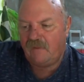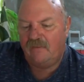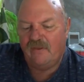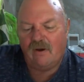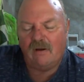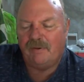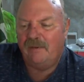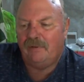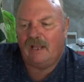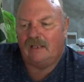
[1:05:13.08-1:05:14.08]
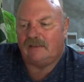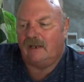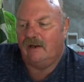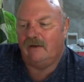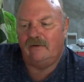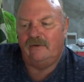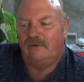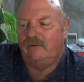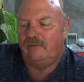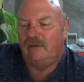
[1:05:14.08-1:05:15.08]
There are people out there
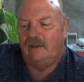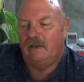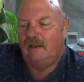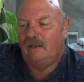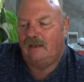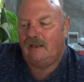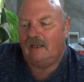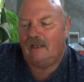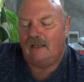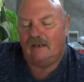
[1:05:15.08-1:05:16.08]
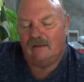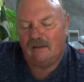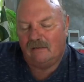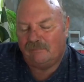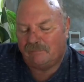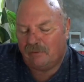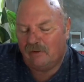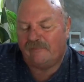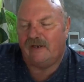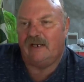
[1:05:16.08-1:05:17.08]
who, and a
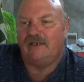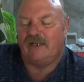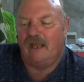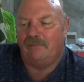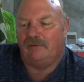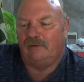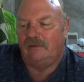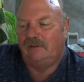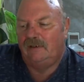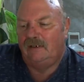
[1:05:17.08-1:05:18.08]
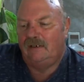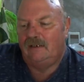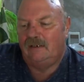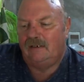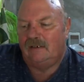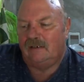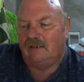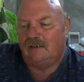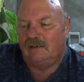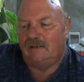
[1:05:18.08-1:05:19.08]
perfect example
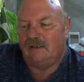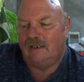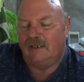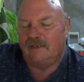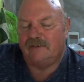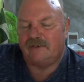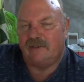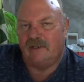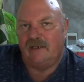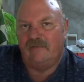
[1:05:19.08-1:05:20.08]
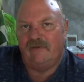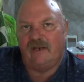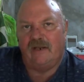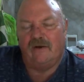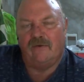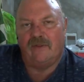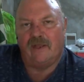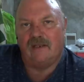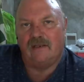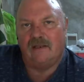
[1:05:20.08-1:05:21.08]
is the video
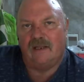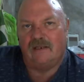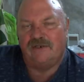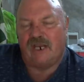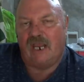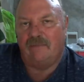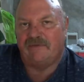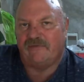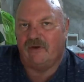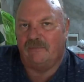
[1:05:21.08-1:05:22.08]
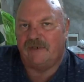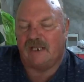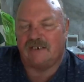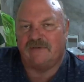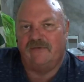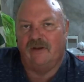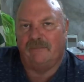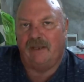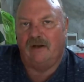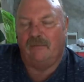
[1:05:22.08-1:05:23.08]
that James from Texas
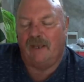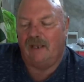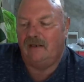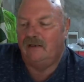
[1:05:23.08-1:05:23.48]
Filipino made.